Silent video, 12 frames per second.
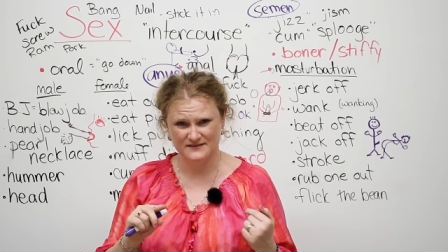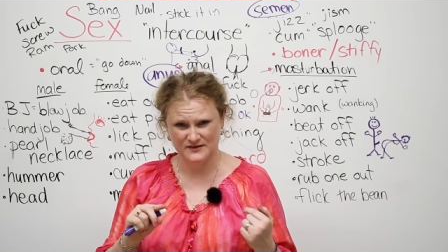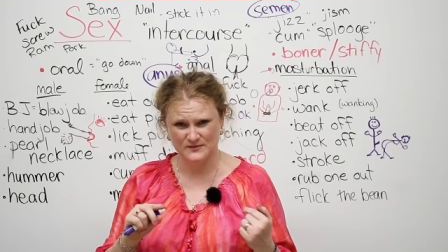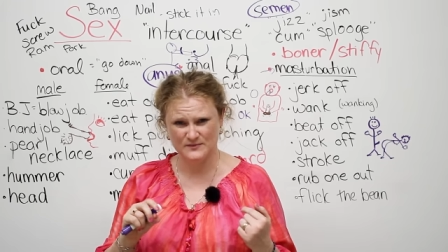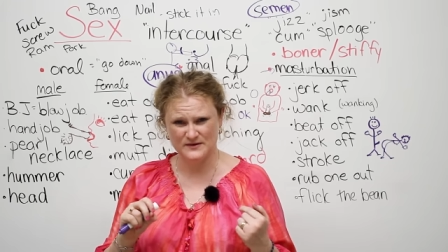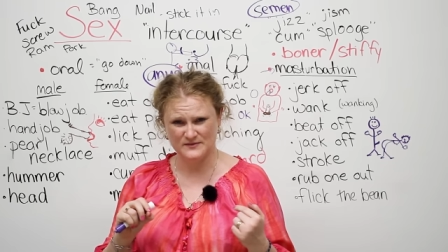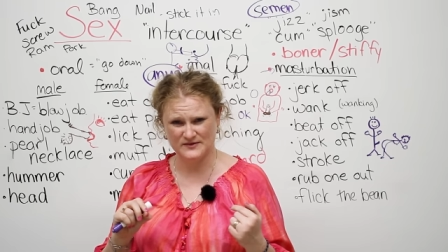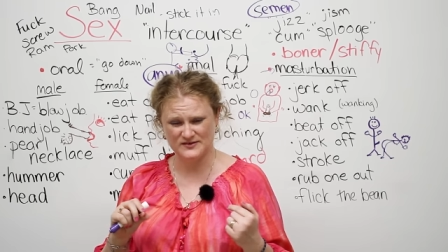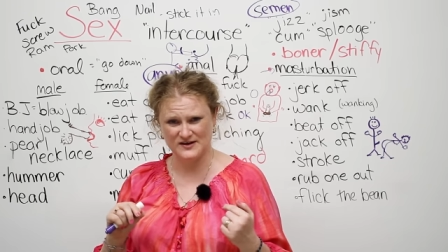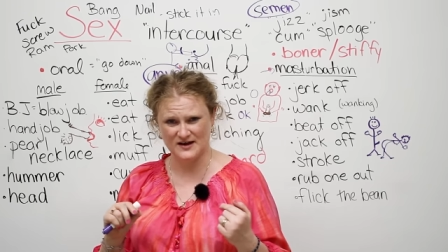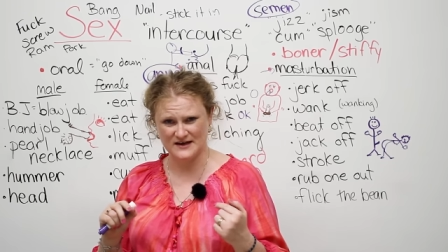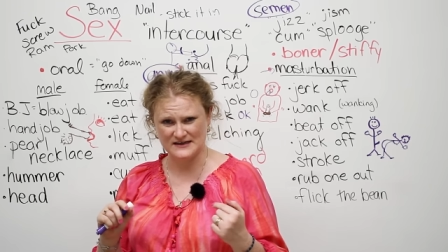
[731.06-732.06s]
you be
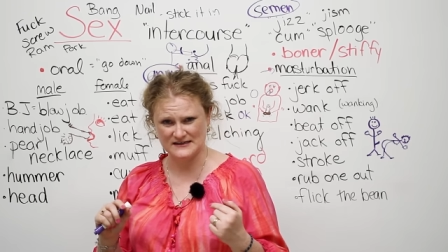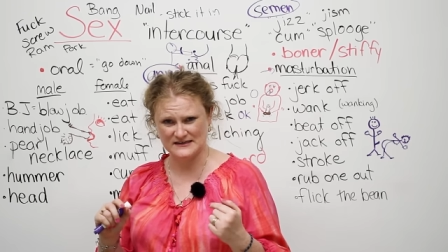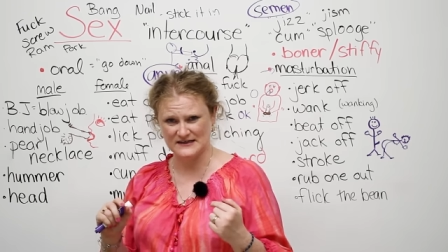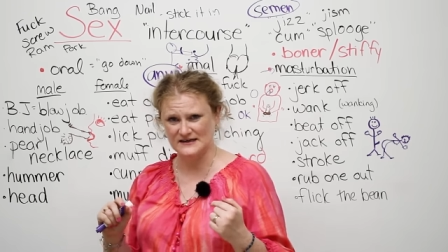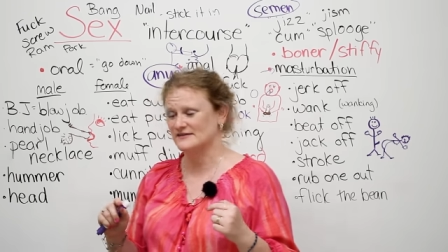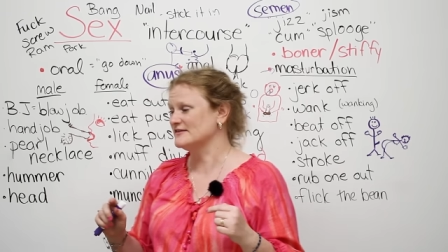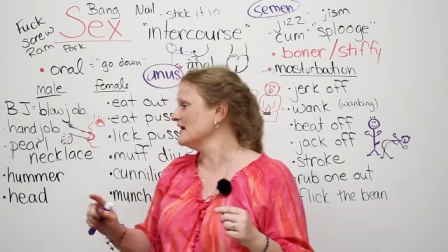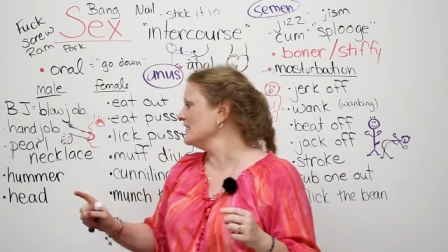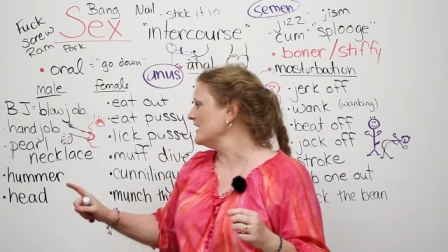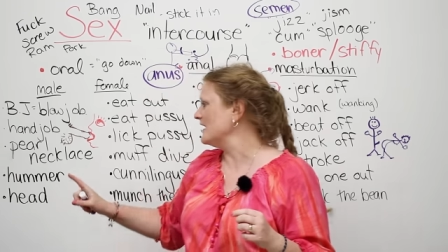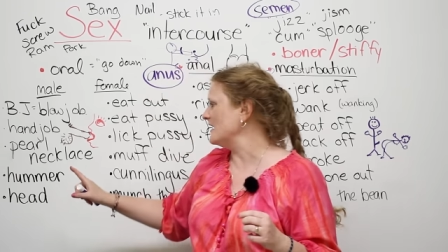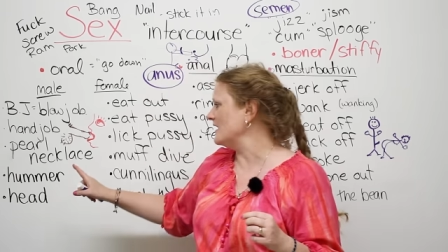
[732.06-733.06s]
misguided, ladies.
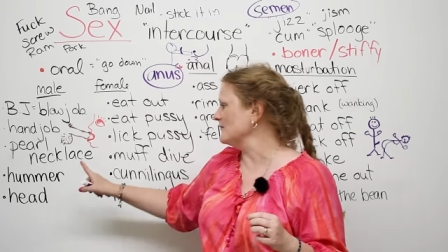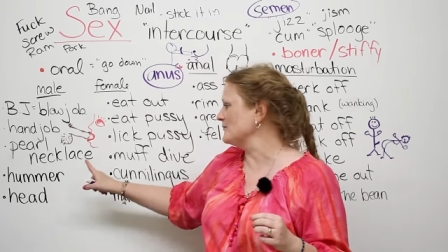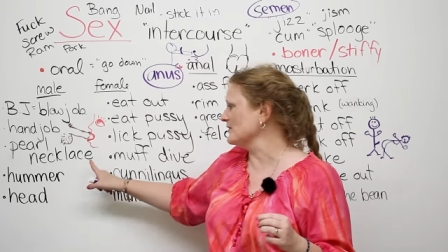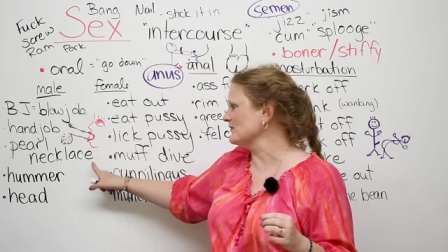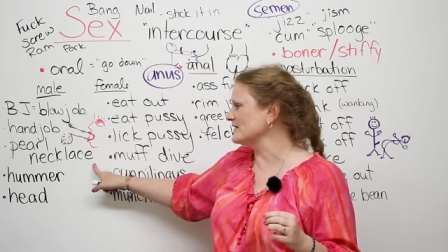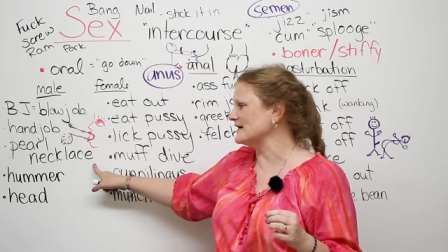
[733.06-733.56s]
A pearl